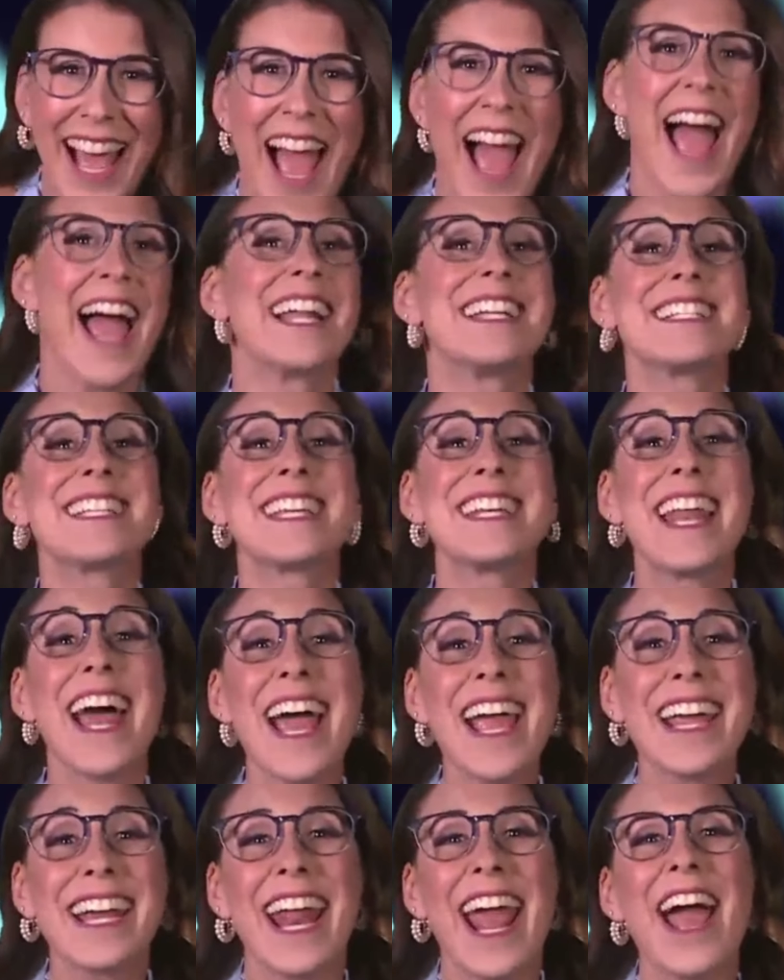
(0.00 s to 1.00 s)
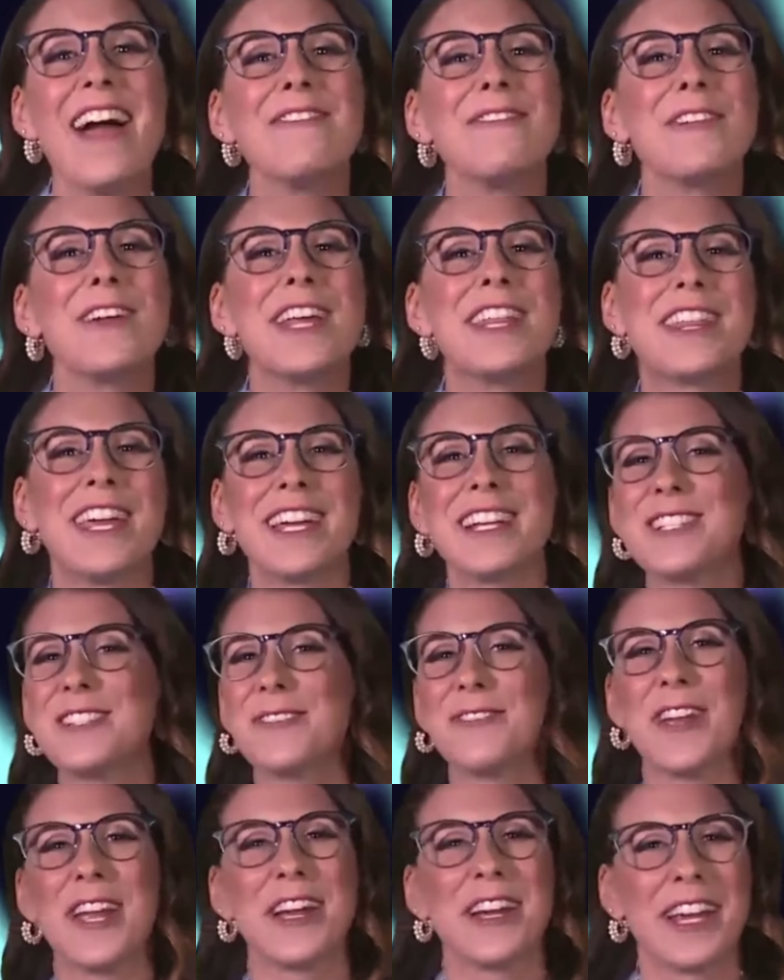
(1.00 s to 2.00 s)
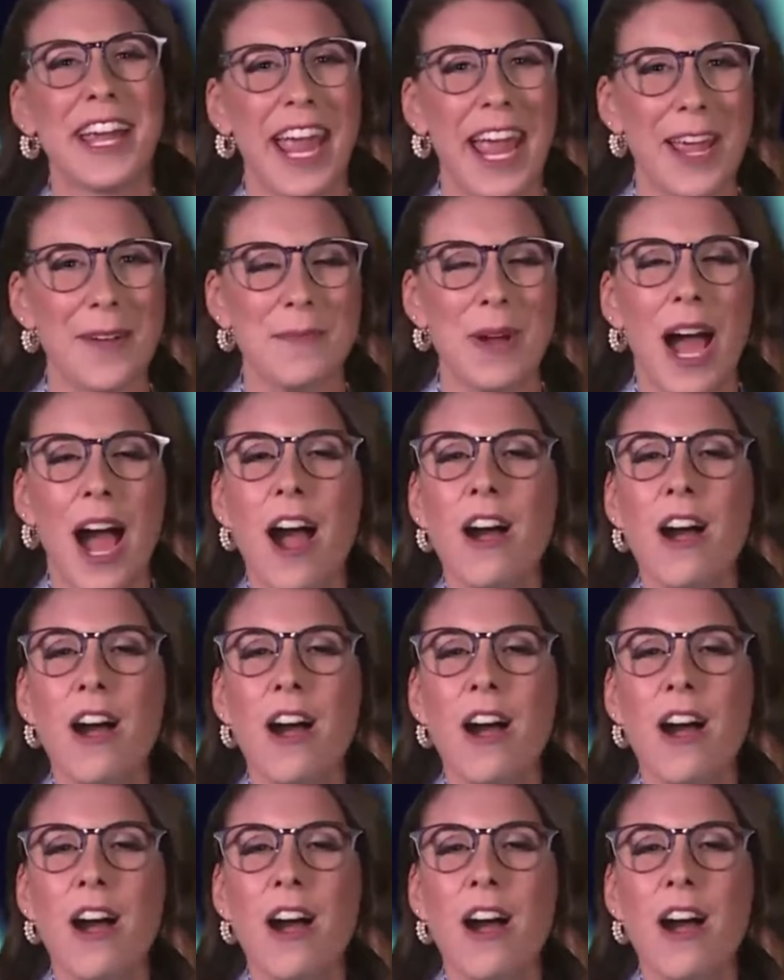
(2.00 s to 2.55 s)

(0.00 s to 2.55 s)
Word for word: And tonight, everything's fair game